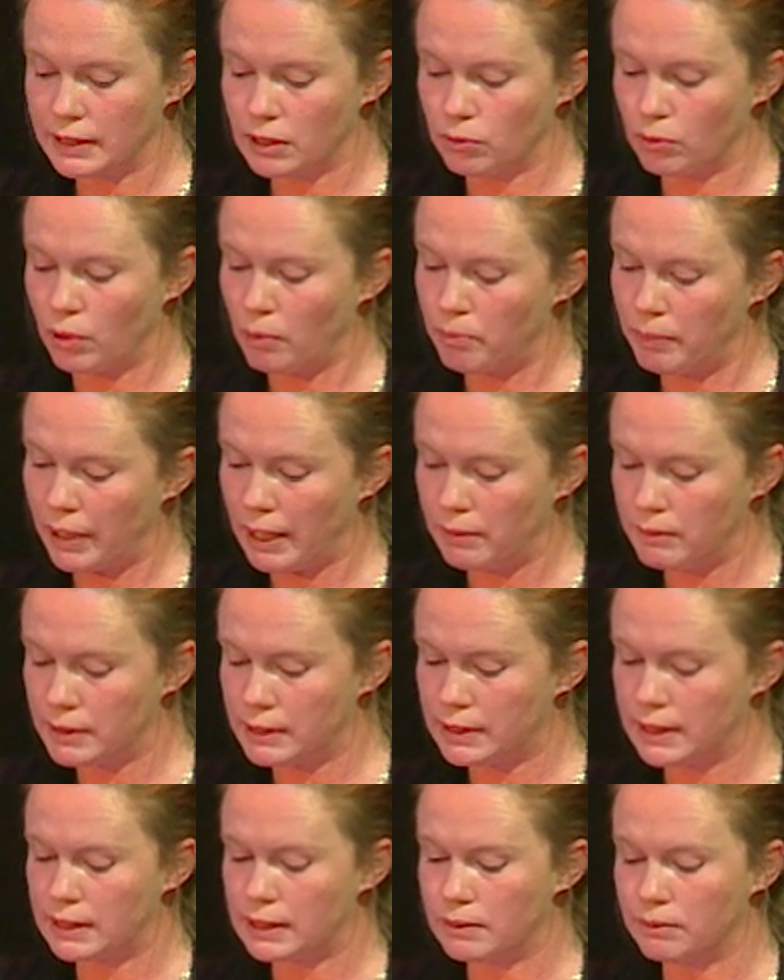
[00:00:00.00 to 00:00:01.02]
that while payment
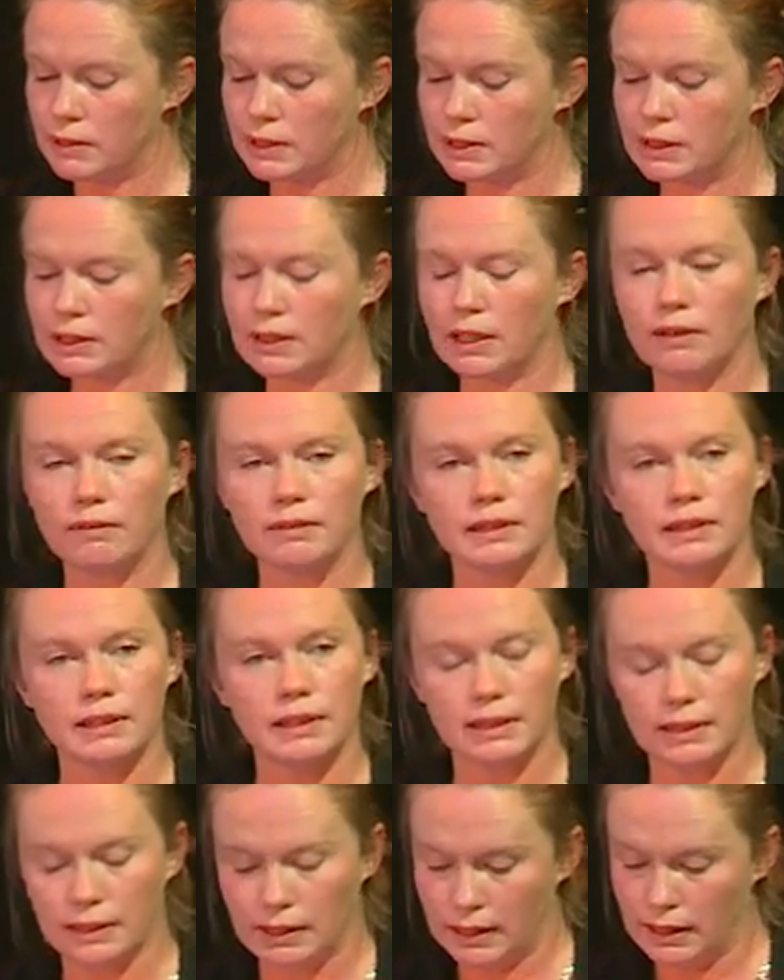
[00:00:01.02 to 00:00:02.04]
systems and
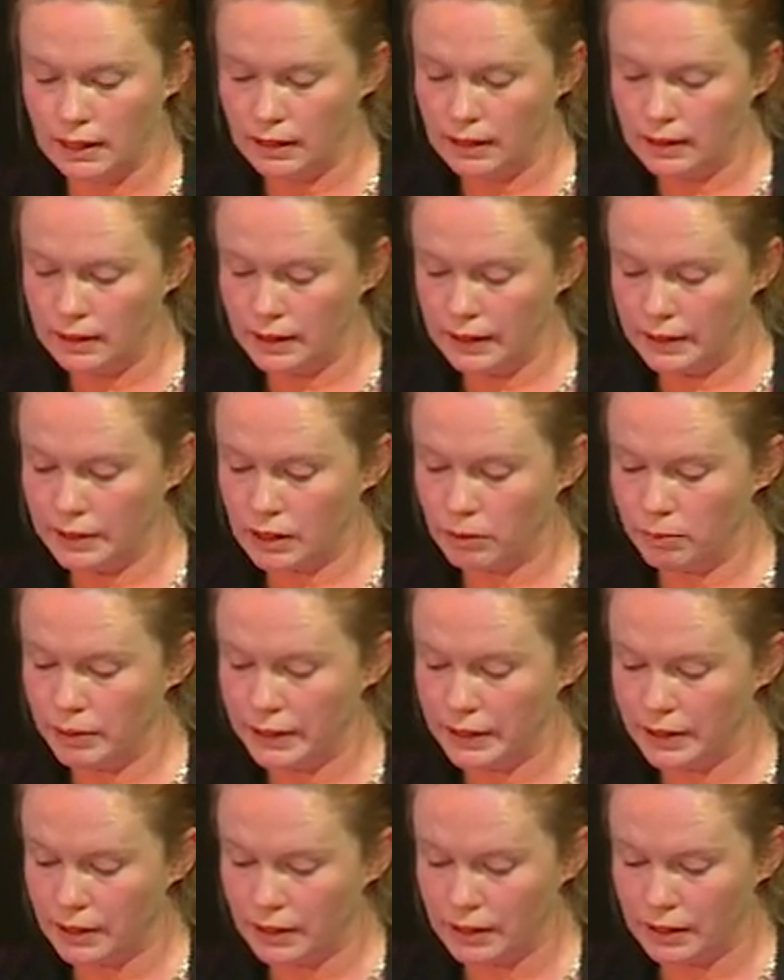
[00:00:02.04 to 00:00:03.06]
services need to
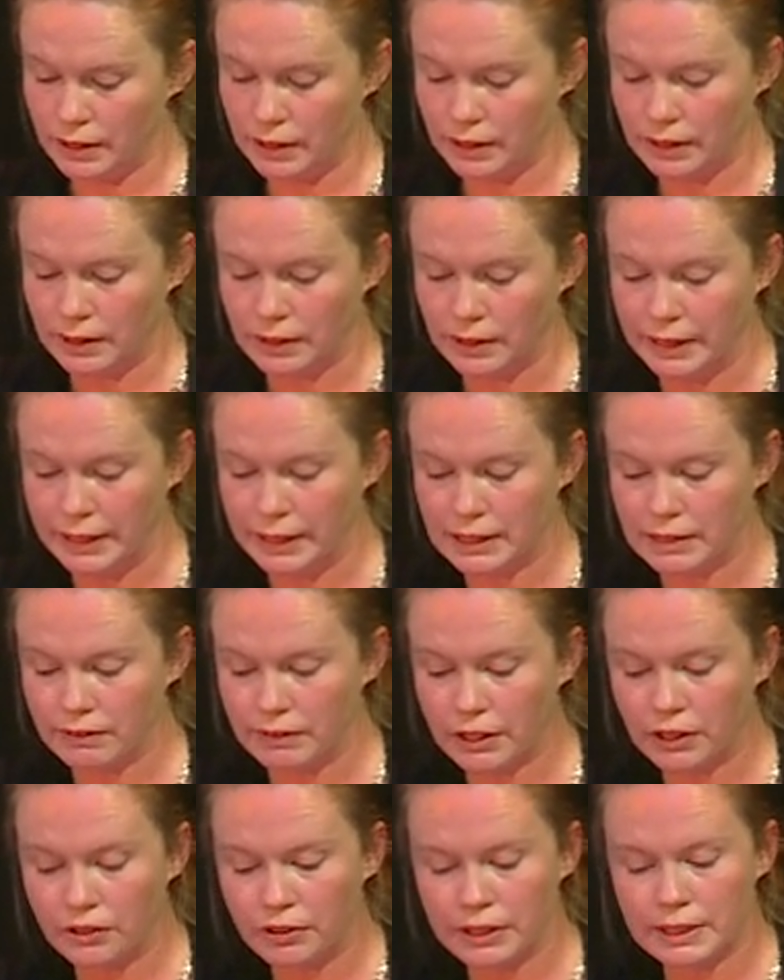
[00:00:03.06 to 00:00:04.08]
meet the needs of an
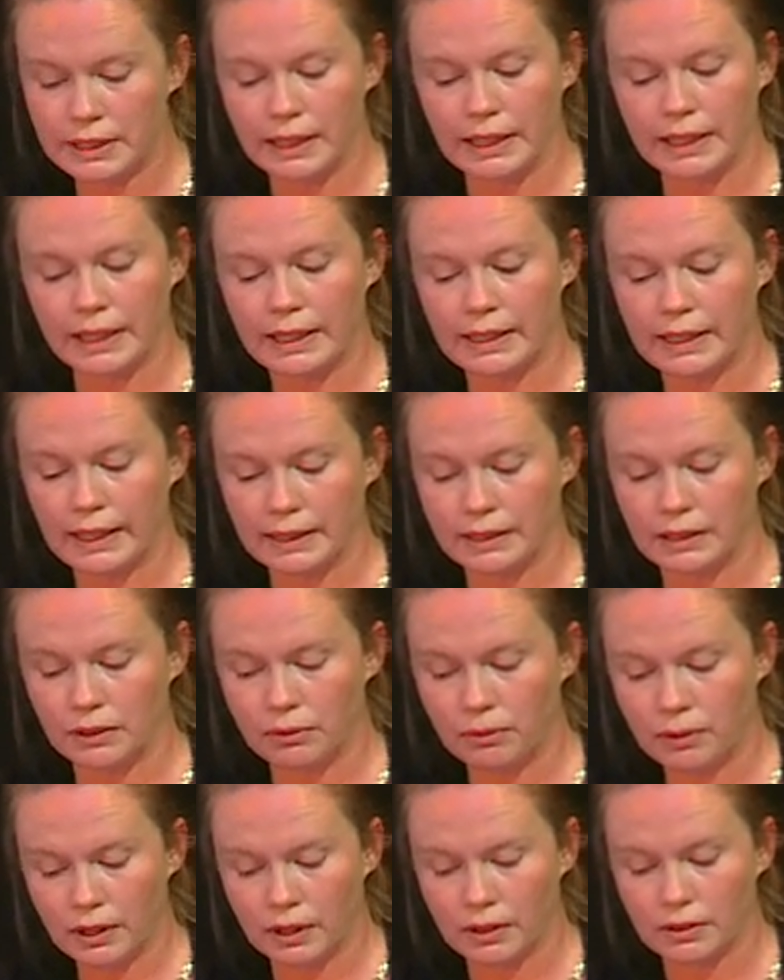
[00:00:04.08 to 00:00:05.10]
increasingly connected
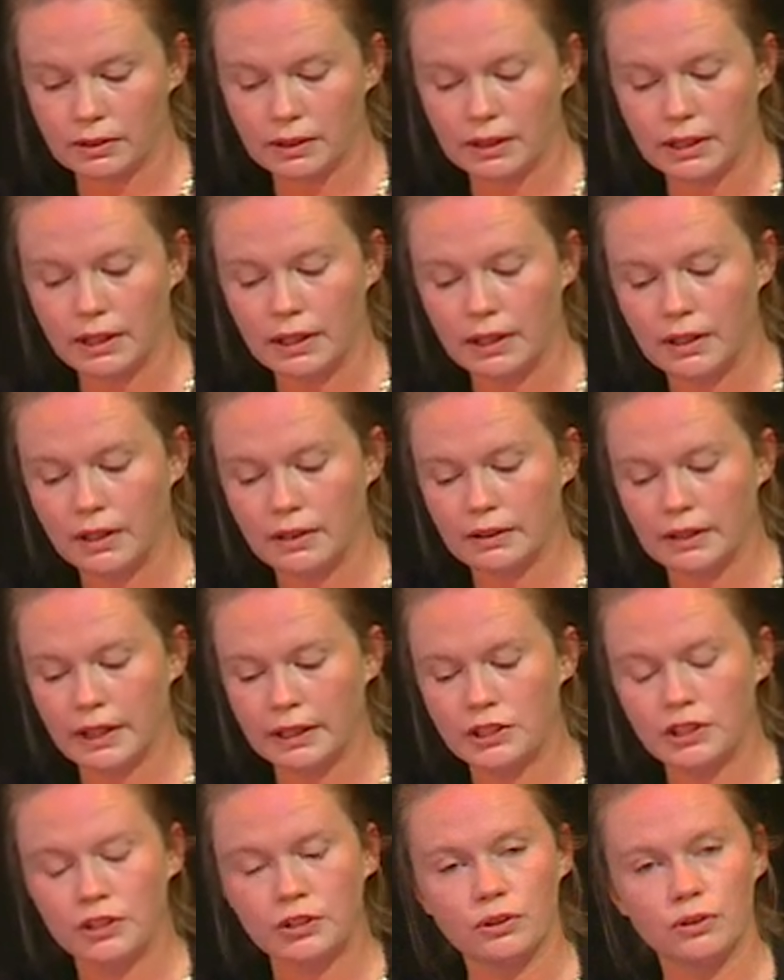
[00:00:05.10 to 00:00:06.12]
world, they
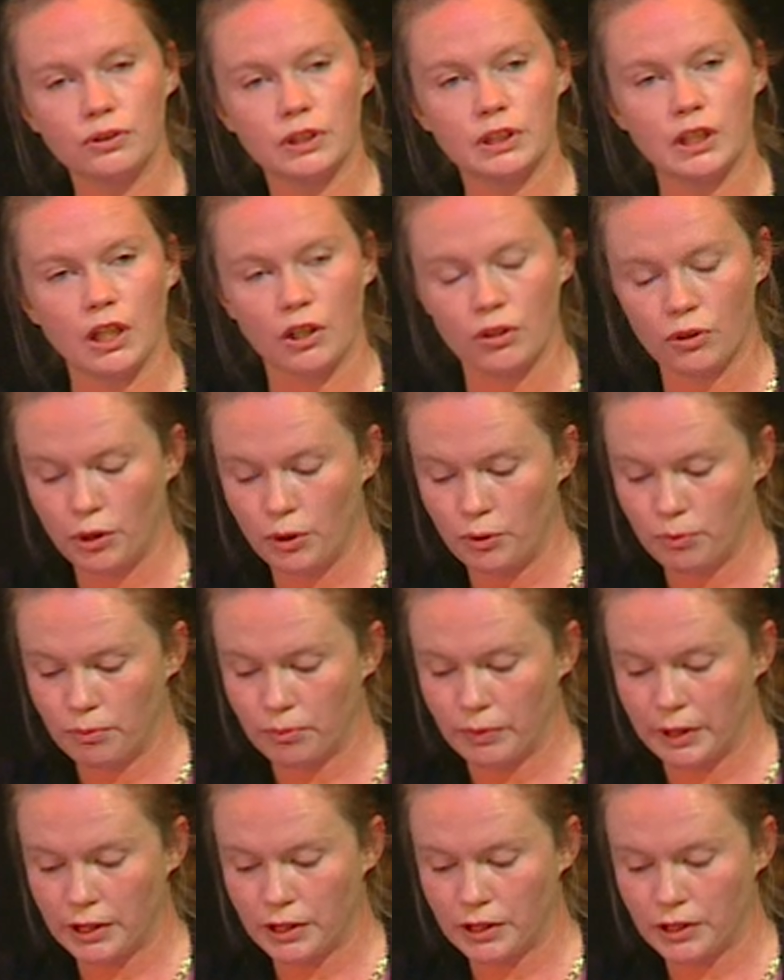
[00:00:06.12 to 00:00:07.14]
should also
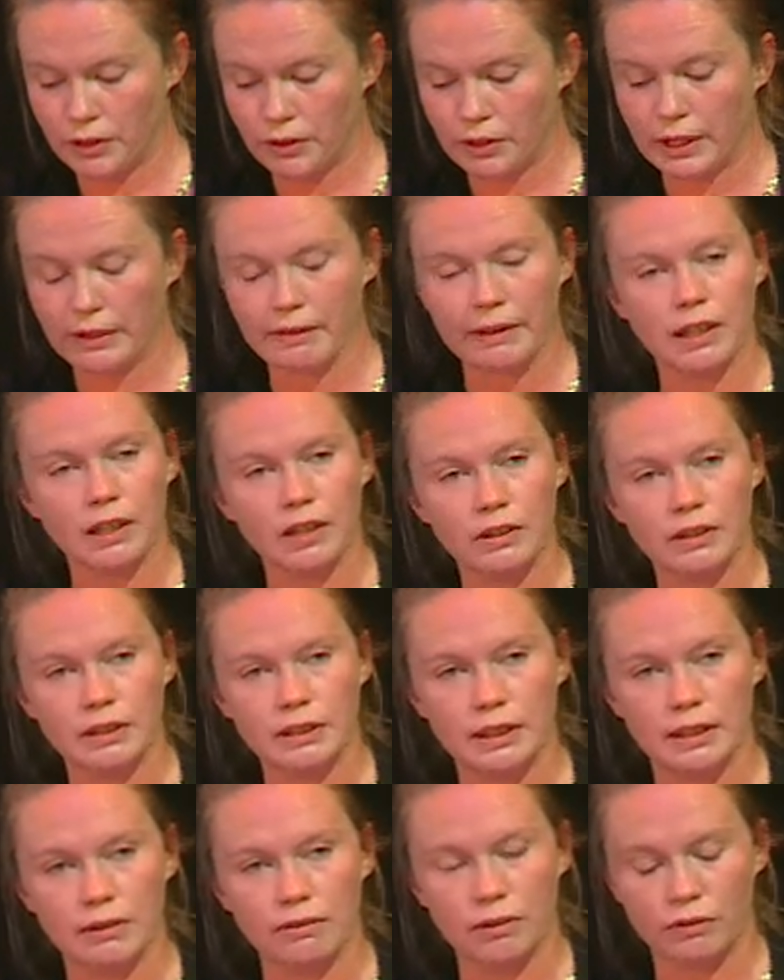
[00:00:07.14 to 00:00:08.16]
make sure they're
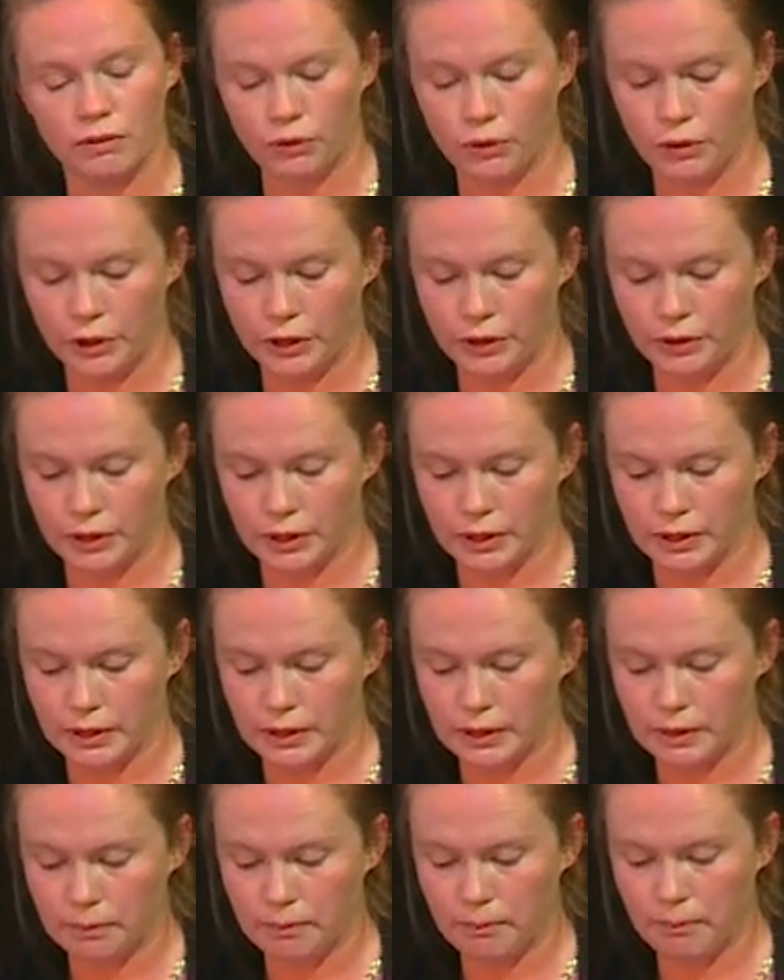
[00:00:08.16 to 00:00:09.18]
inclusive of all users.